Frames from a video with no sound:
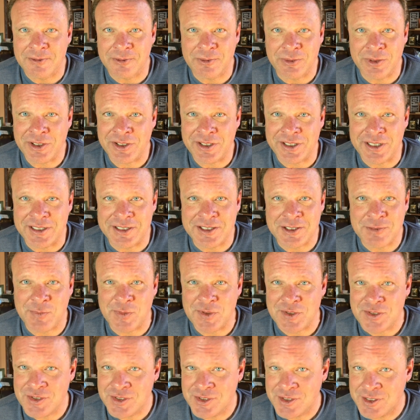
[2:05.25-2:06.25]
really
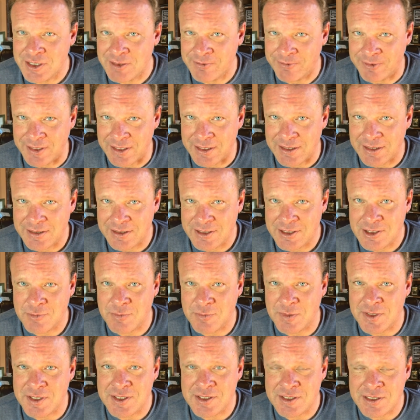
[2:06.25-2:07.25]

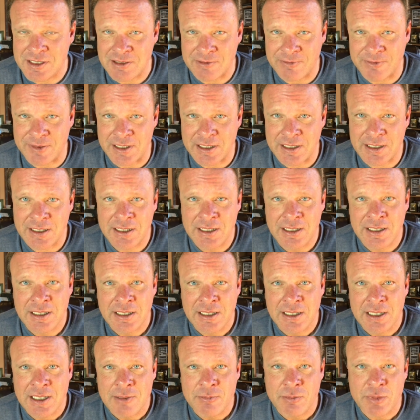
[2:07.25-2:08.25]
specific
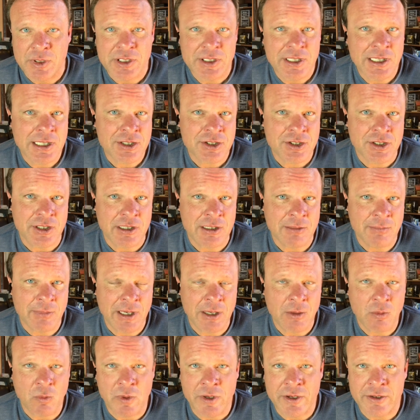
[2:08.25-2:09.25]
prediction
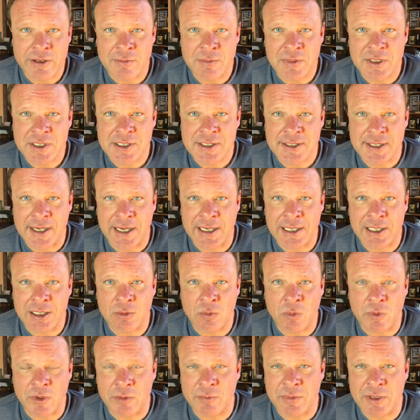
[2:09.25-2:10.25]
about where the Messiah
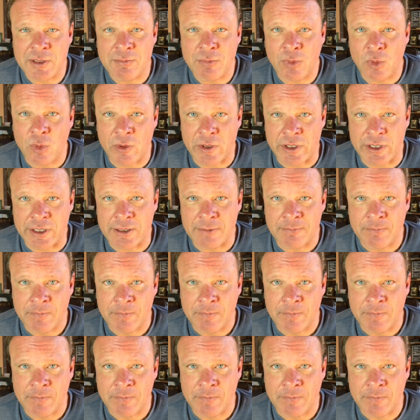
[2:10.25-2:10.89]
will be born.